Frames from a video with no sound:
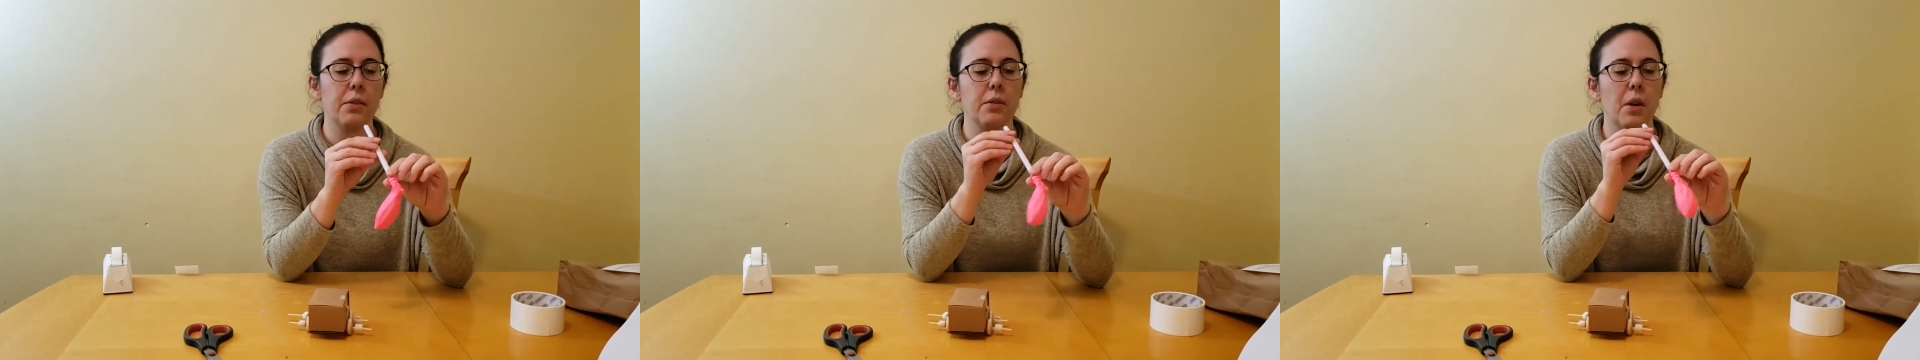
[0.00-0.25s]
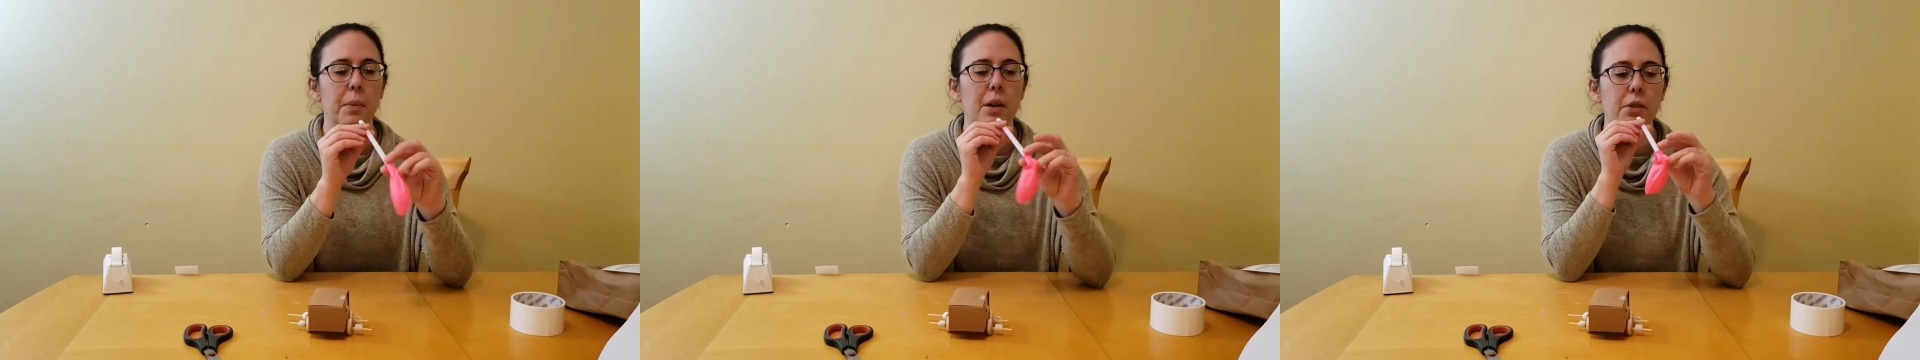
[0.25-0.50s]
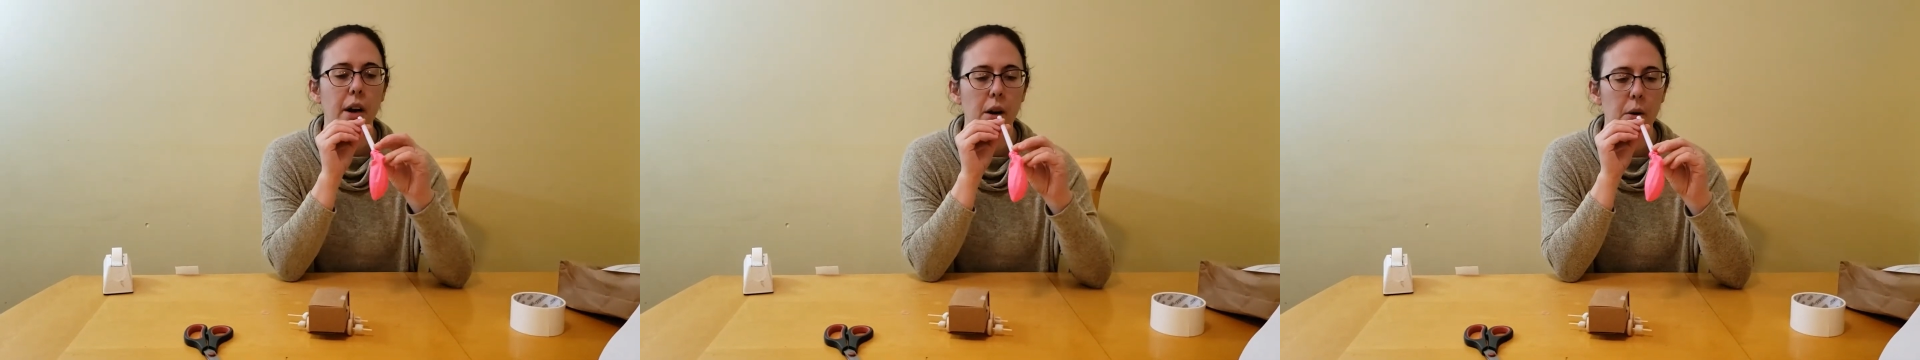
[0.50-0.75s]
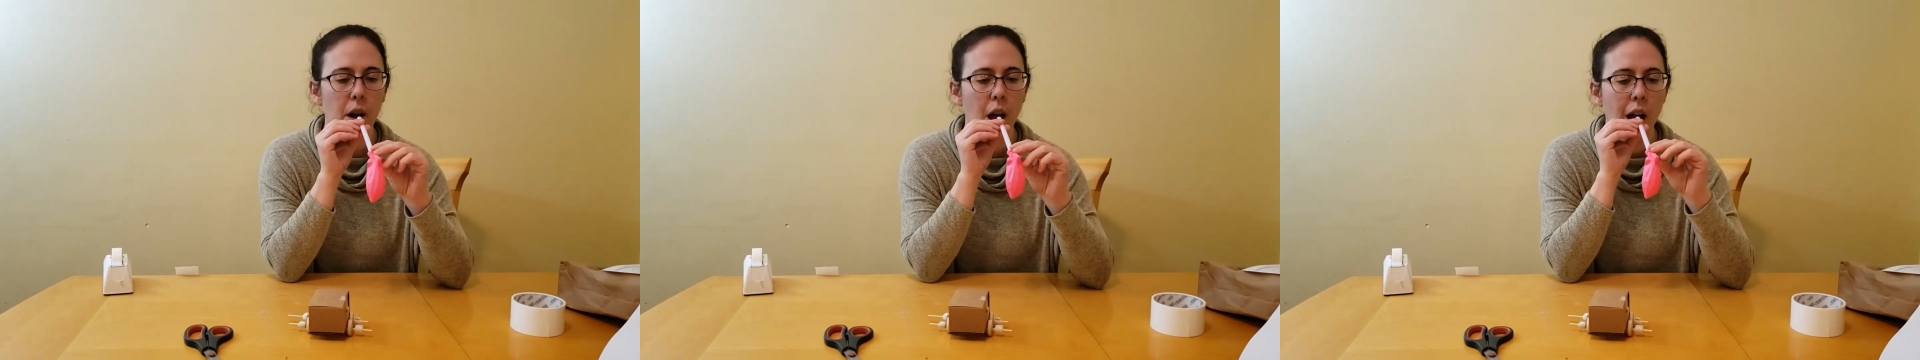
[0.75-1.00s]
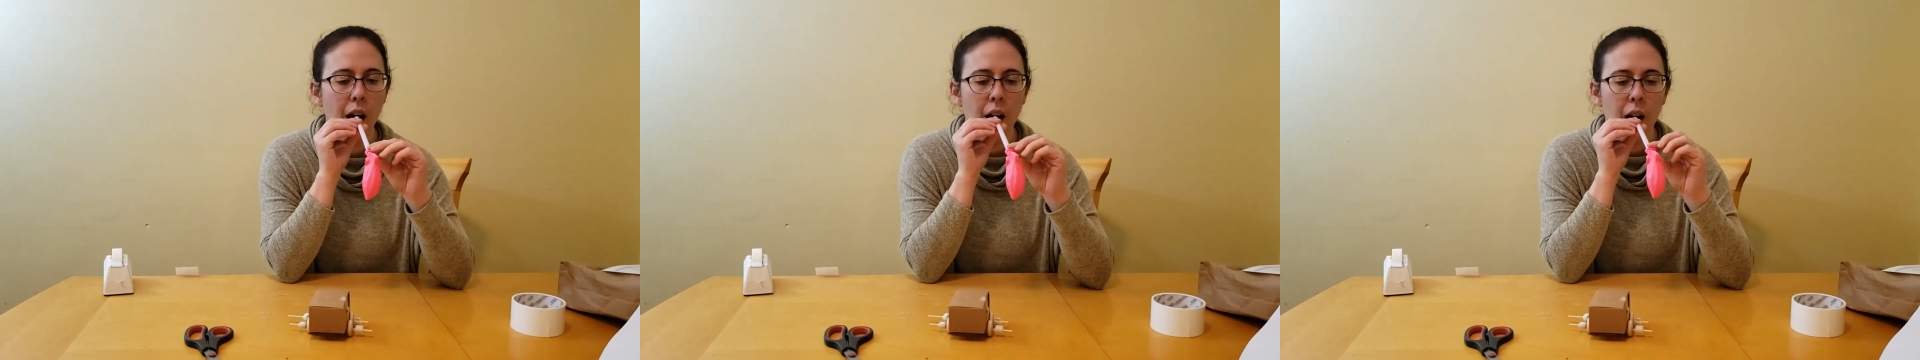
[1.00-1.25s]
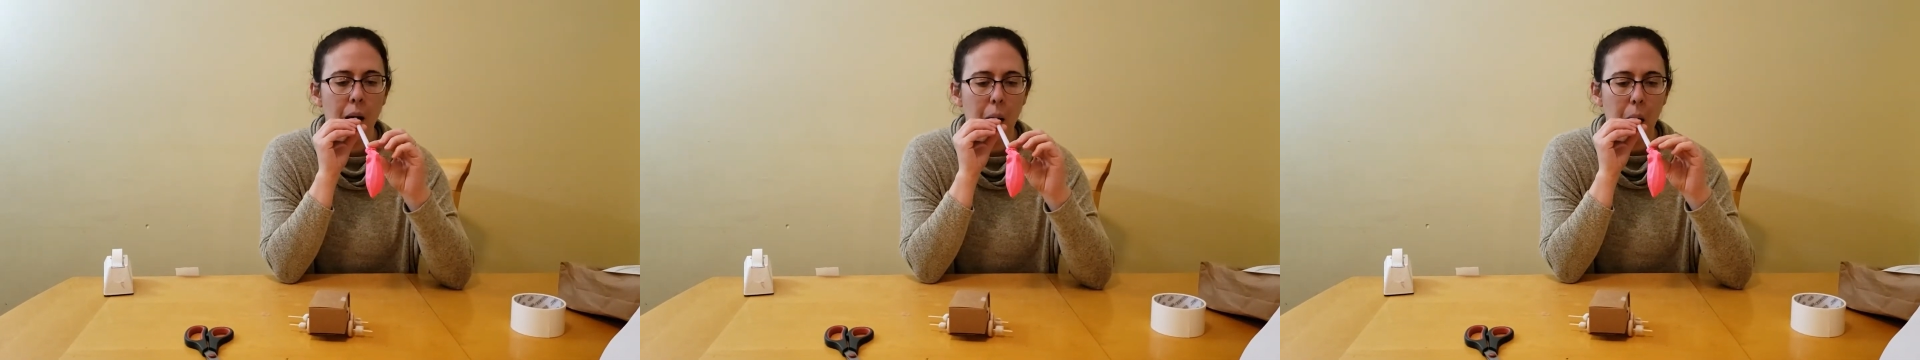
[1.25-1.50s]
So I'm going to try it
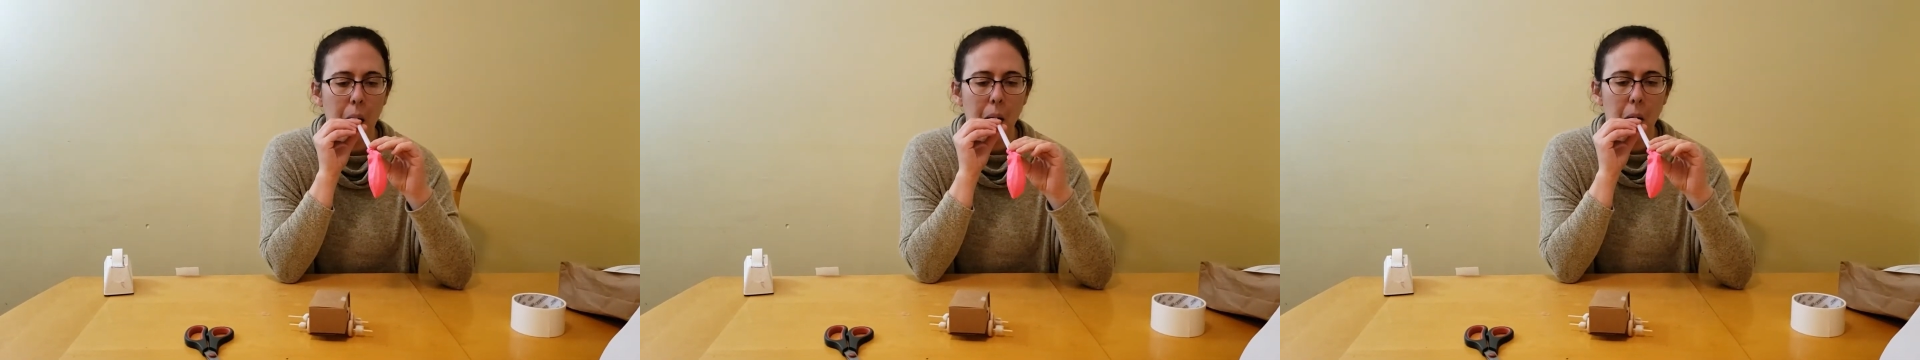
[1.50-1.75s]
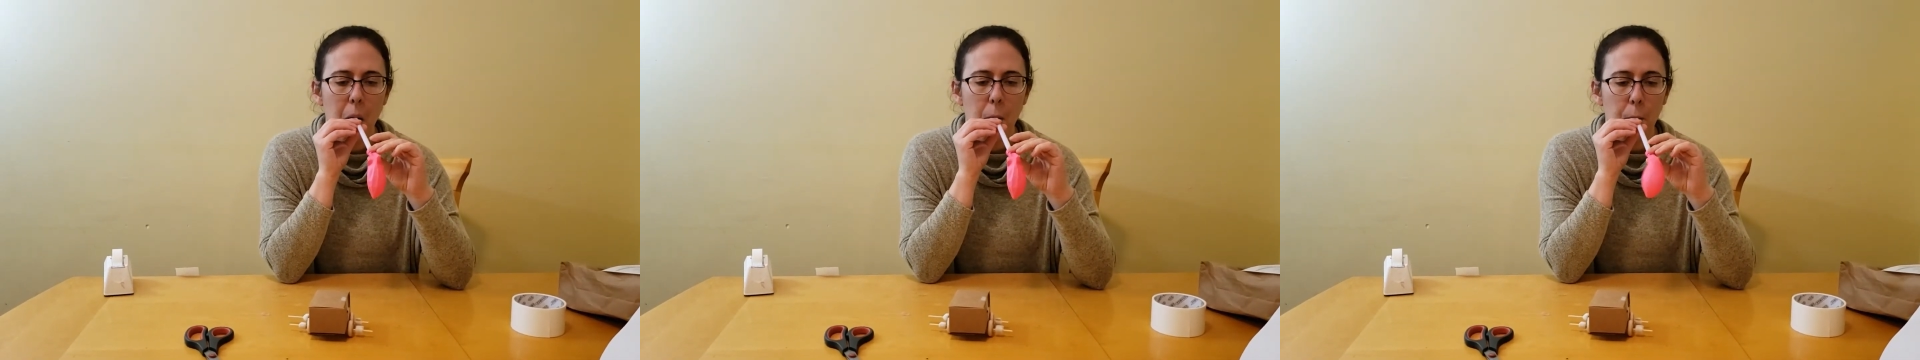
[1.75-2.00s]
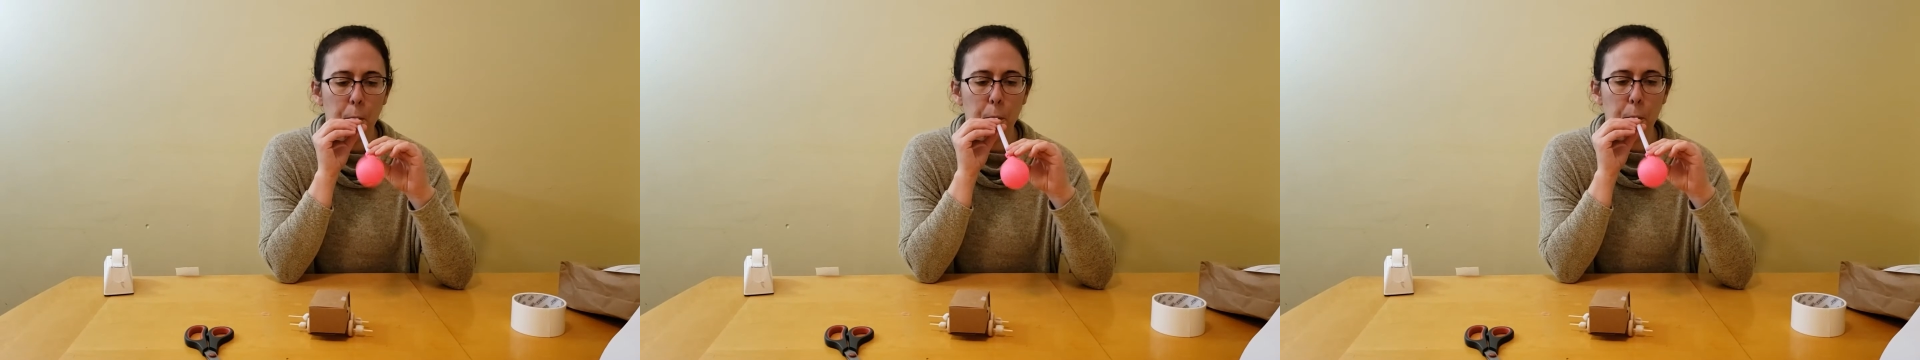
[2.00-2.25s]
out.